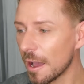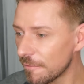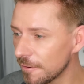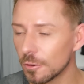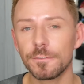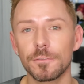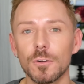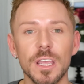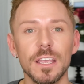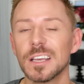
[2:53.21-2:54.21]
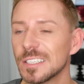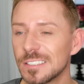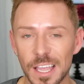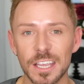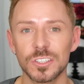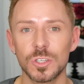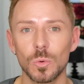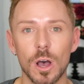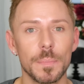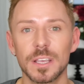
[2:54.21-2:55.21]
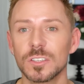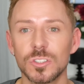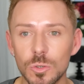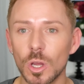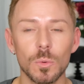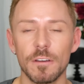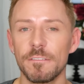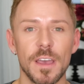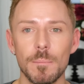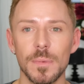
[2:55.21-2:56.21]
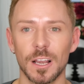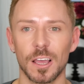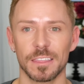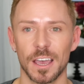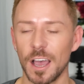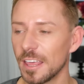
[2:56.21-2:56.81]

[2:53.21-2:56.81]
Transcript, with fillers: Feel free, stay as you are, because you don't offend me like that.